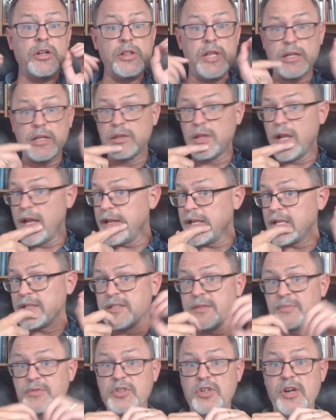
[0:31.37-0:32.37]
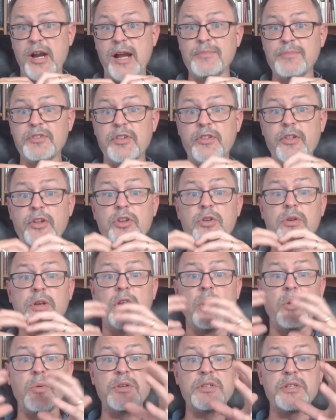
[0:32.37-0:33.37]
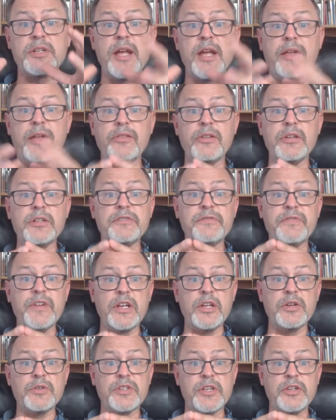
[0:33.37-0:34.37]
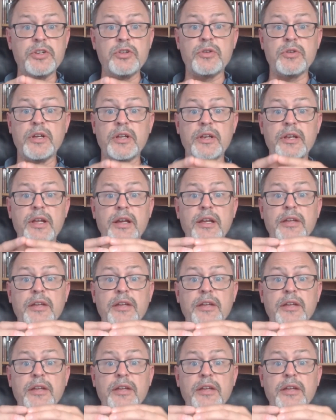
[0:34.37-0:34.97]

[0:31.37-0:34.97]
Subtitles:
click like and subscribe so that you can always get these videos and you can